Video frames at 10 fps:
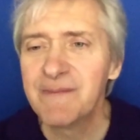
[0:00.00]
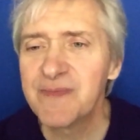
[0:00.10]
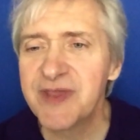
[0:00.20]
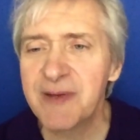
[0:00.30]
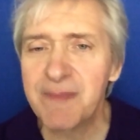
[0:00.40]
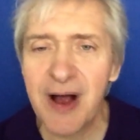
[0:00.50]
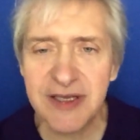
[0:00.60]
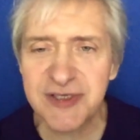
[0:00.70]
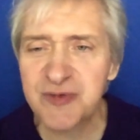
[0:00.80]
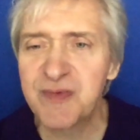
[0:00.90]
the
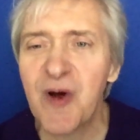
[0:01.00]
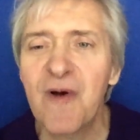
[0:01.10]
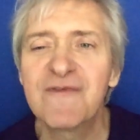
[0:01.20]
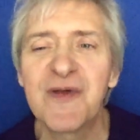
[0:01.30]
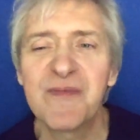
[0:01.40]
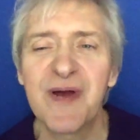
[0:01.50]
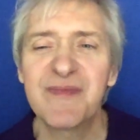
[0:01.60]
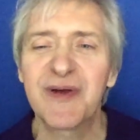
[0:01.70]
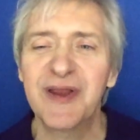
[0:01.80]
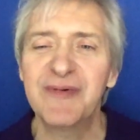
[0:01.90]
Apostle Paul, if you
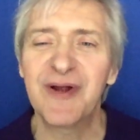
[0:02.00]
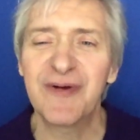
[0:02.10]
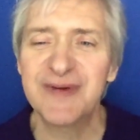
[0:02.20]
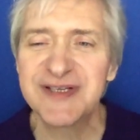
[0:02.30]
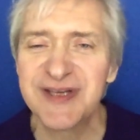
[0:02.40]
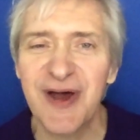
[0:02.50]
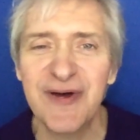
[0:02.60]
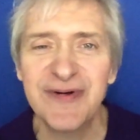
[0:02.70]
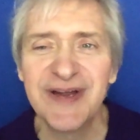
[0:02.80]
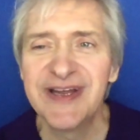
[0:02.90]
remember, he would always
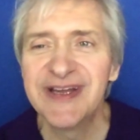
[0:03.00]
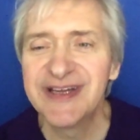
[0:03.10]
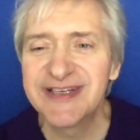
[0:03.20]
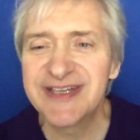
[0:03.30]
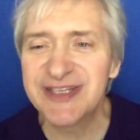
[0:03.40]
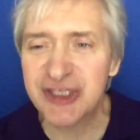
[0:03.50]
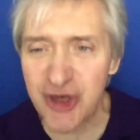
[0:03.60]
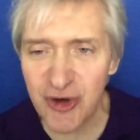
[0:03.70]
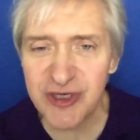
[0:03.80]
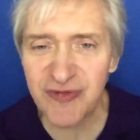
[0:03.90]
go to the
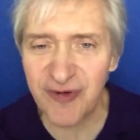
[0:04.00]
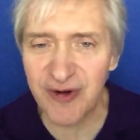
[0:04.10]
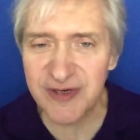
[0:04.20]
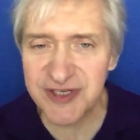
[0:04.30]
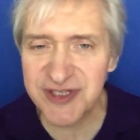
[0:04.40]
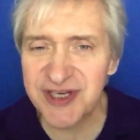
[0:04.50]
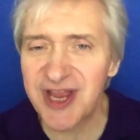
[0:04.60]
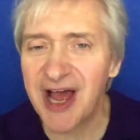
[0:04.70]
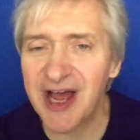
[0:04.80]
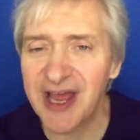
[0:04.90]
church first,
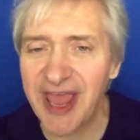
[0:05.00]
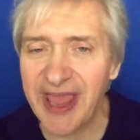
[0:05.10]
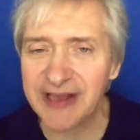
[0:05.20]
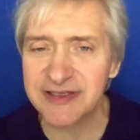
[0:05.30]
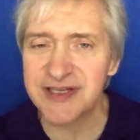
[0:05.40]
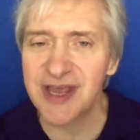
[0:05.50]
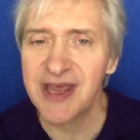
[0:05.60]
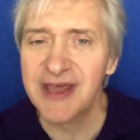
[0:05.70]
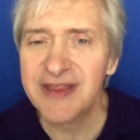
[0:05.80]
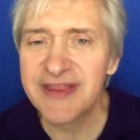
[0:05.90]
uh, and
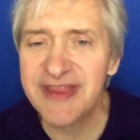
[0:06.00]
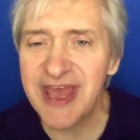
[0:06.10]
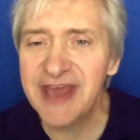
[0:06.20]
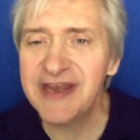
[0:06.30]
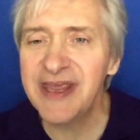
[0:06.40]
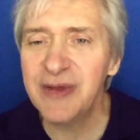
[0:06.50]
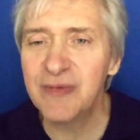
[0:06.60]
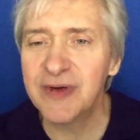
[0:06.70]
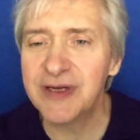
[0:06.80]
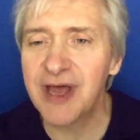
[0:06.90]
then he
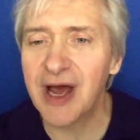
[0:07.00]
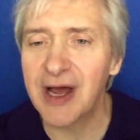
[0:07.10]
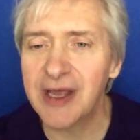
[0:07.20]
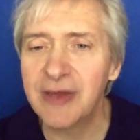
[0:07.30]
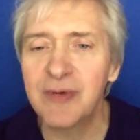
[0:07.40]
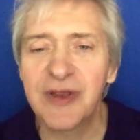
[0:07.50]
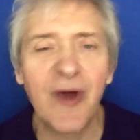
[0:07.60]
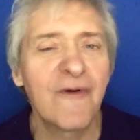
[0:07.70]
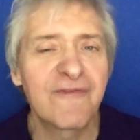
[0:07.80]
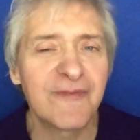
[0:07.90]
would uh, he would
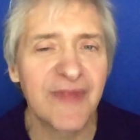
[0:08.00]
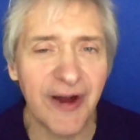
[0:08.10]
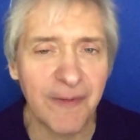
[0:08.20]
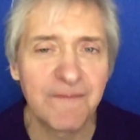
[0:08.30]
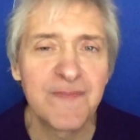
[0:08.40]
go from there